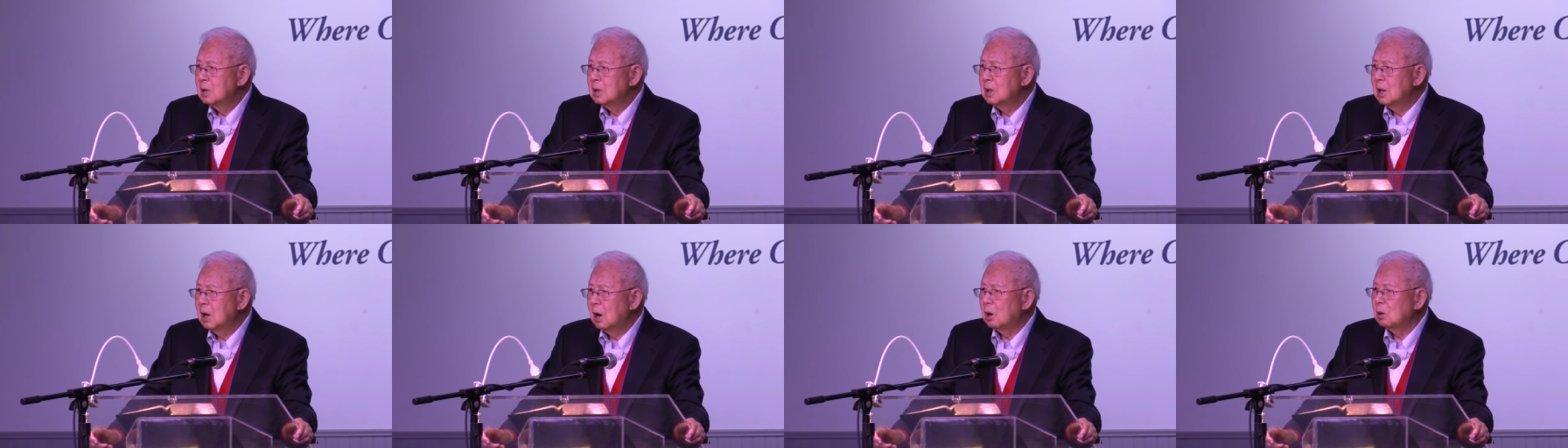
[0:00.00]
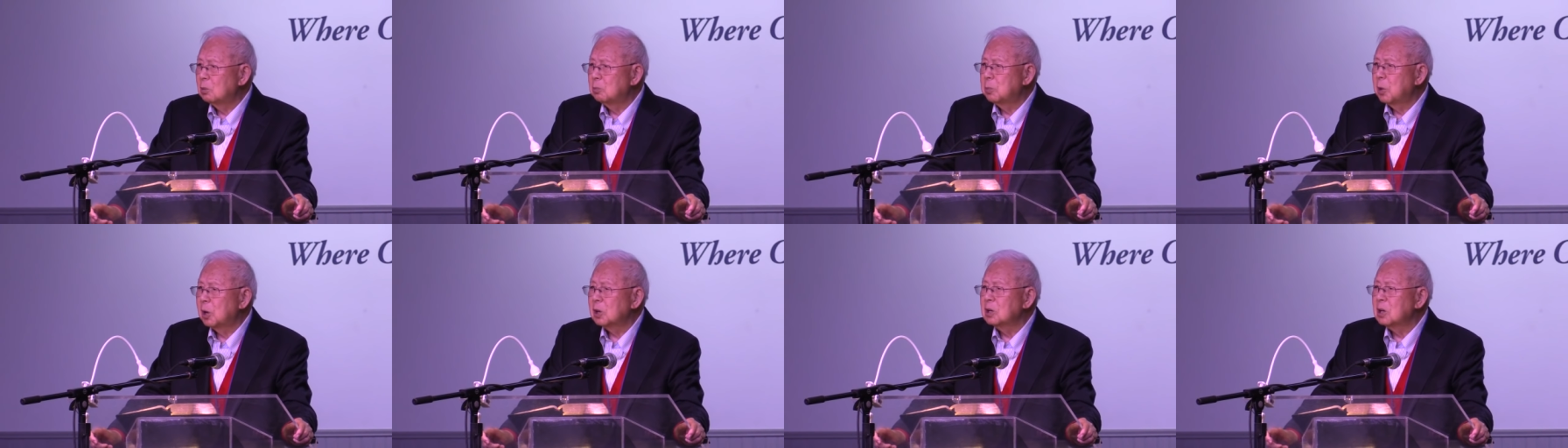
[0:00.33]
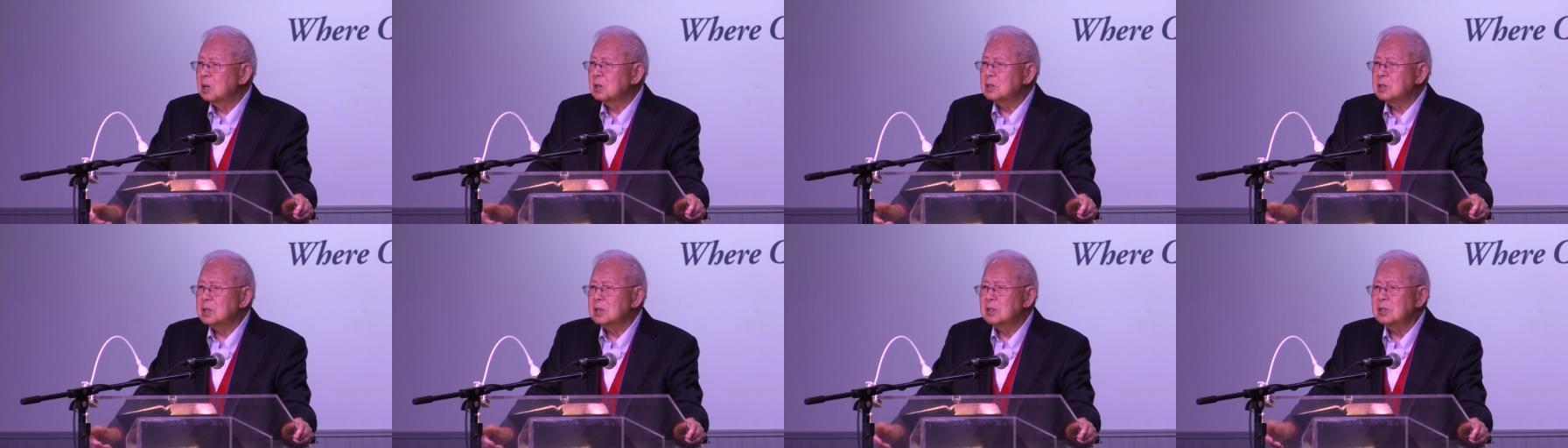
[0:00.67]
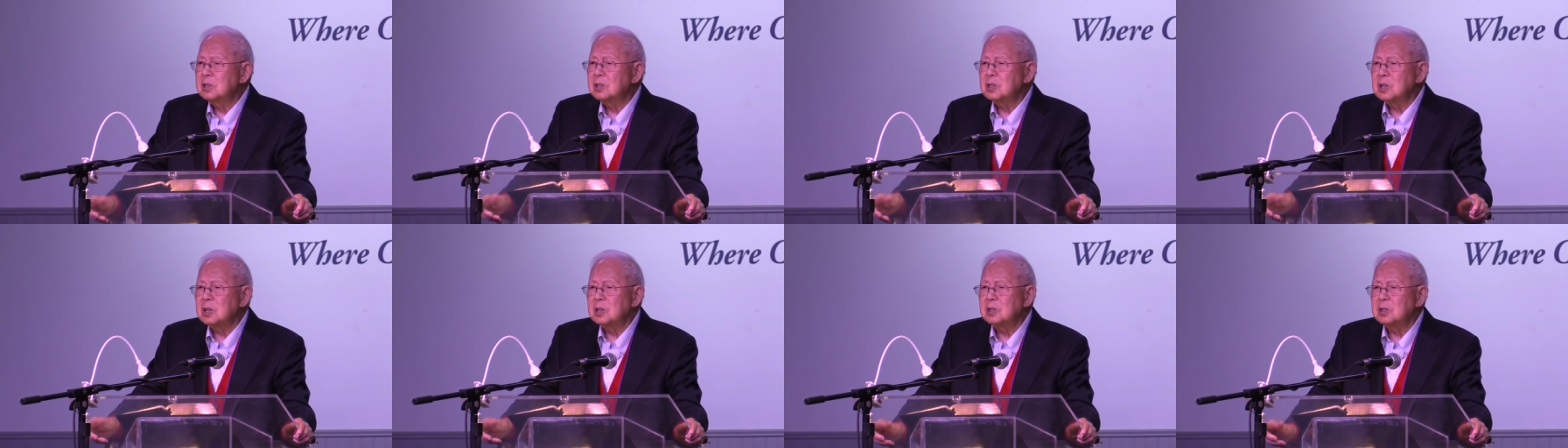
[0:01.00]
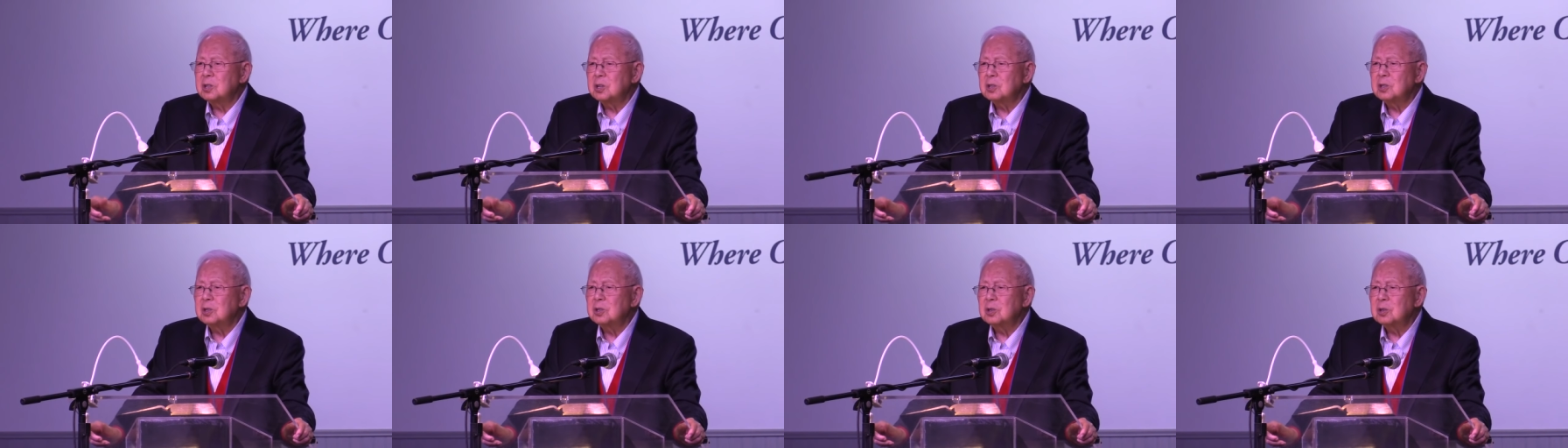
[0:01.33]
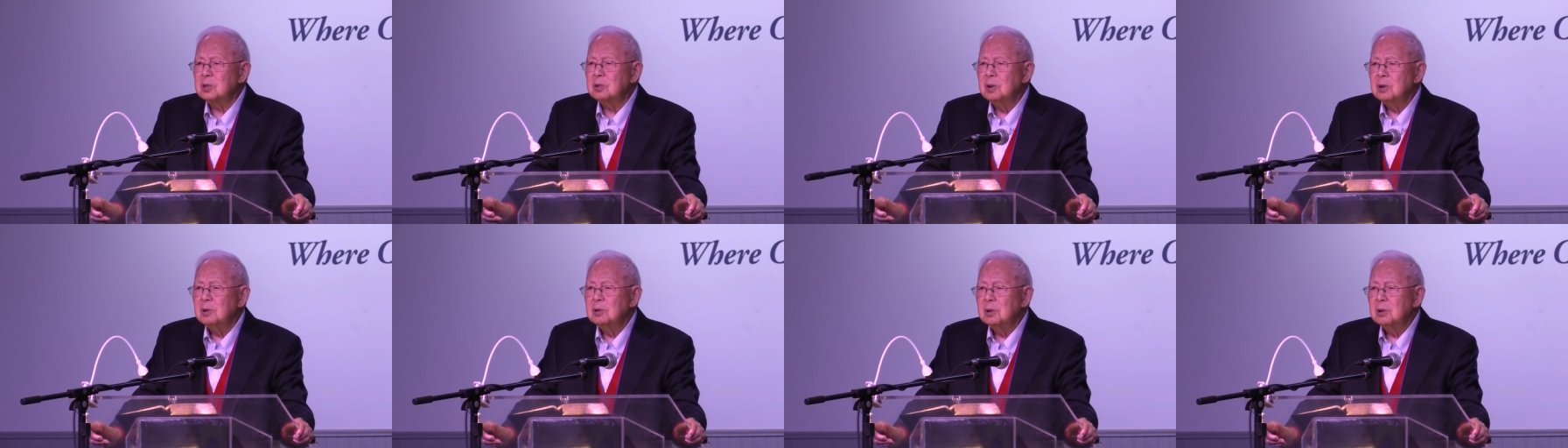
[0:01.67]
Now, brothers and
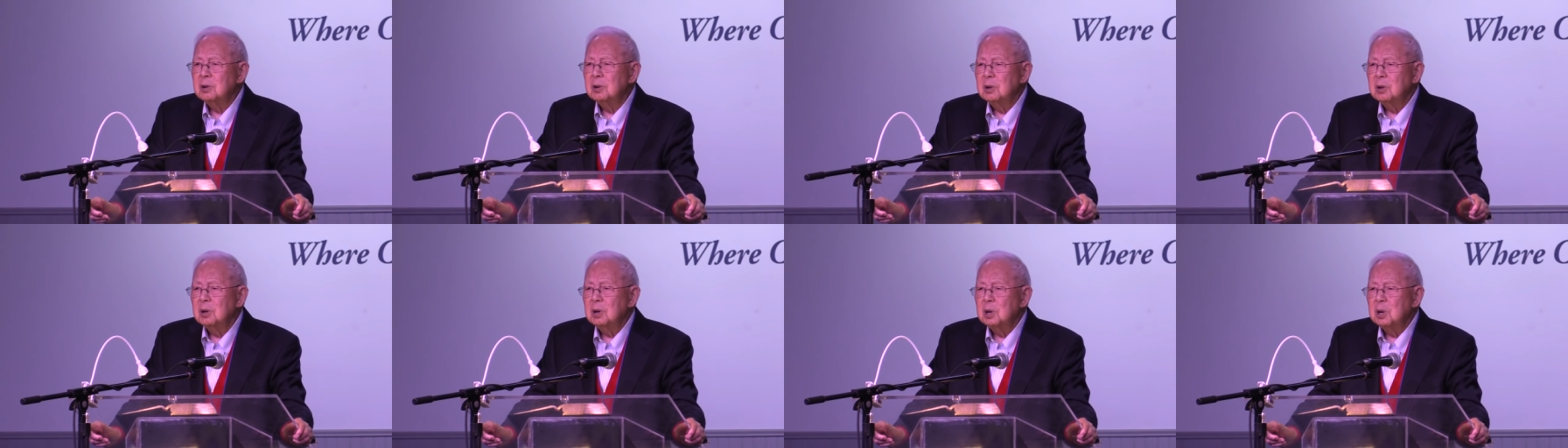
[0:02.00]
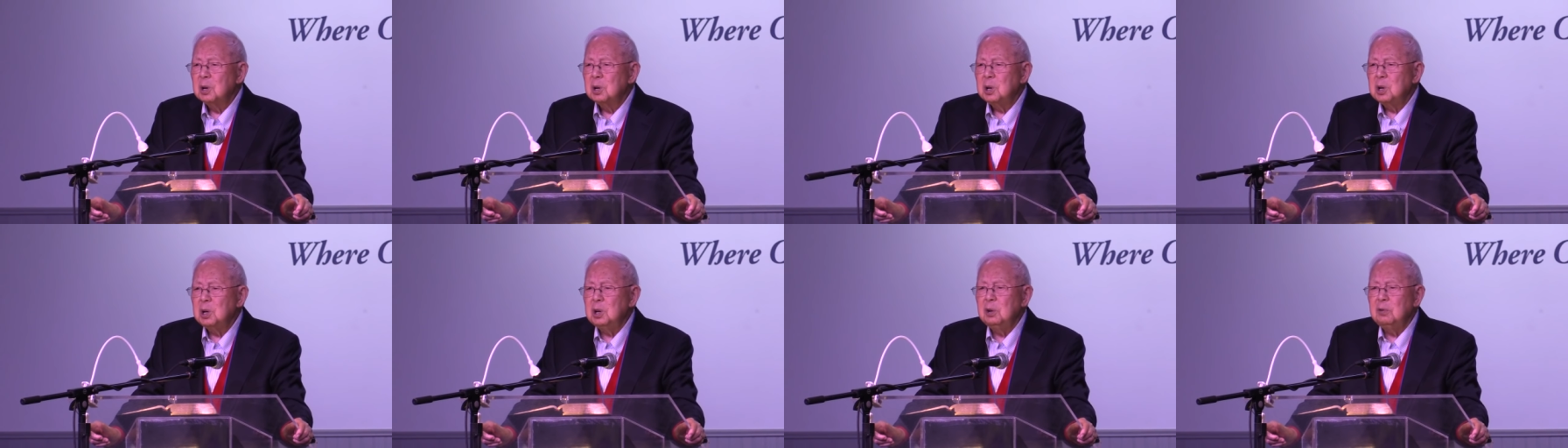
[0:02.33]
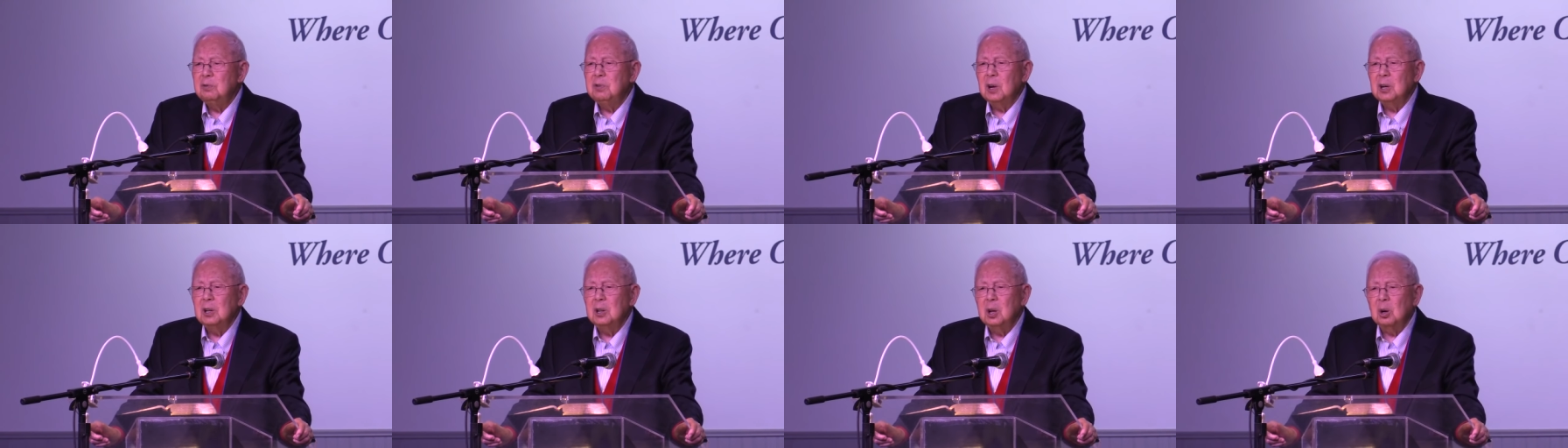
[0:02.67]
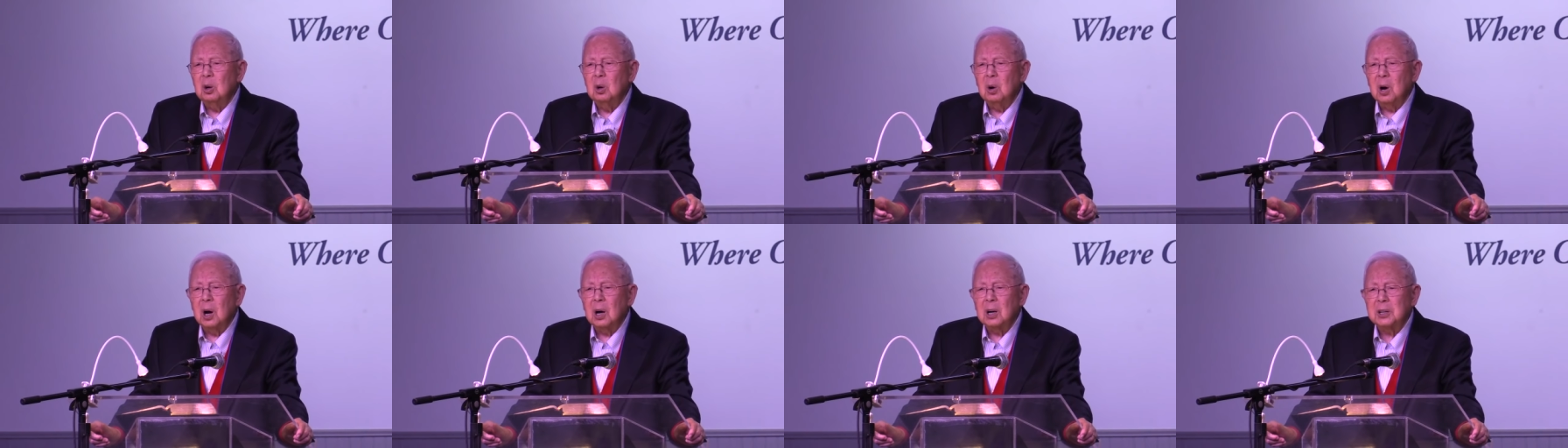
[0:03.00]
sisters, even though